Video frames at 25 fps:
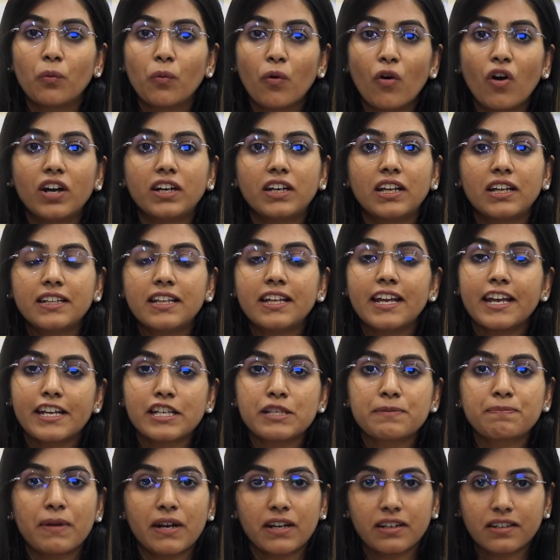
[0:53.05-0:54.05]
what are the
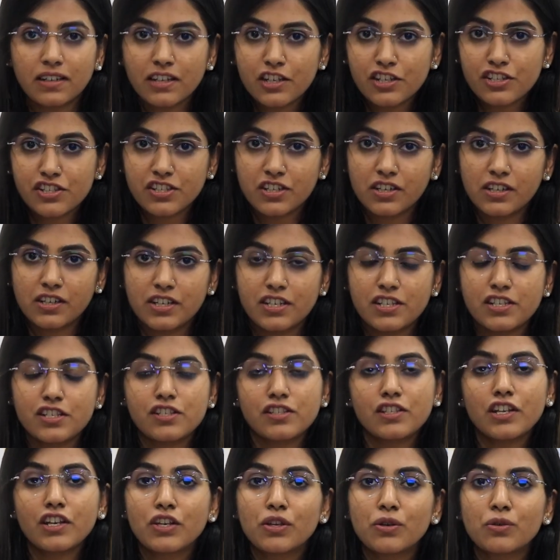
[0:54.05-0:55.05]
expected
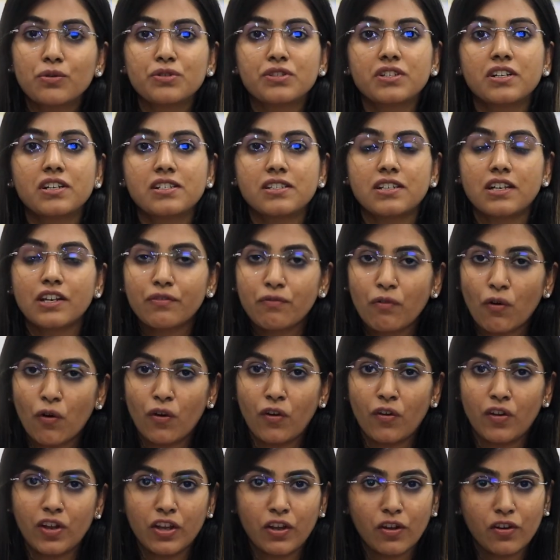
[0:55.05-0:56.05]
journeys the users are
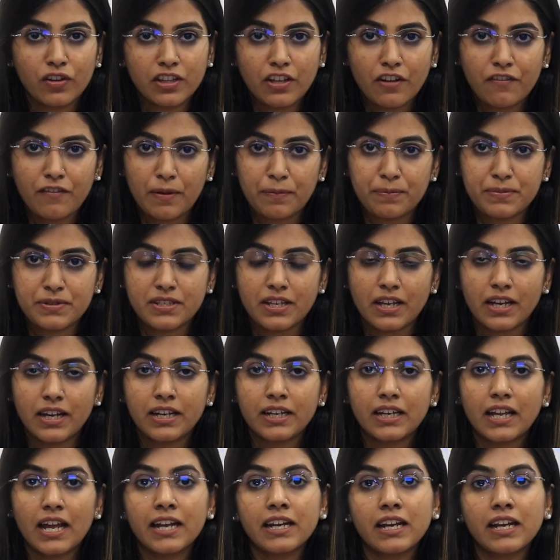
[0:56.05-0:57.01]
following on the website